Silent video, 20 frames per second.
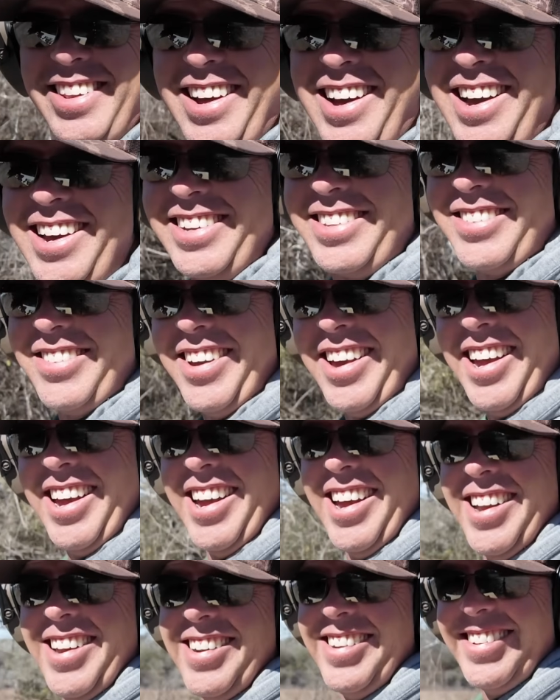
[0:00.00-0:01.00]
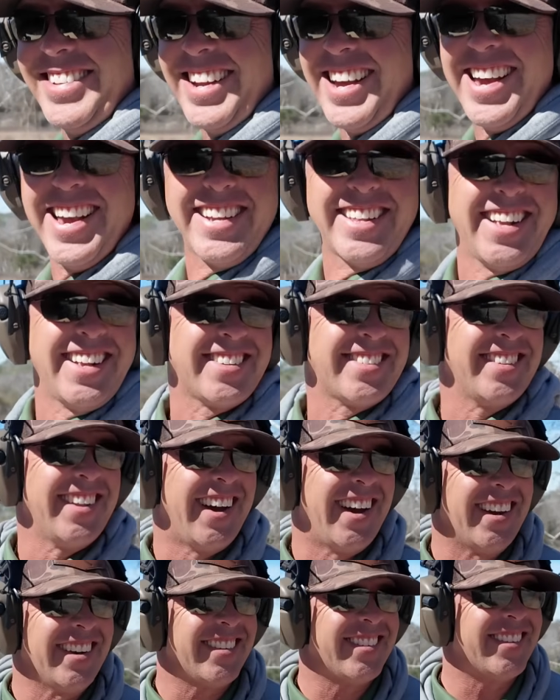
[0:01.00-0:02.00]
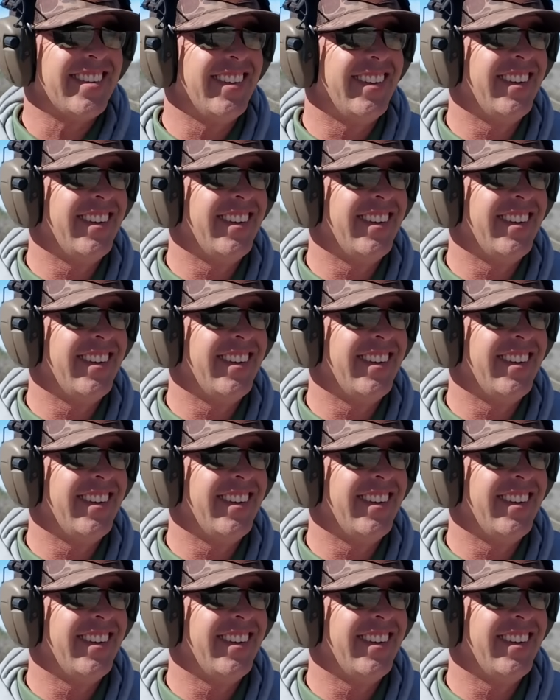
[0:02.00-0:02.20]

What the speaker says: nice, man. Dang, that's nice.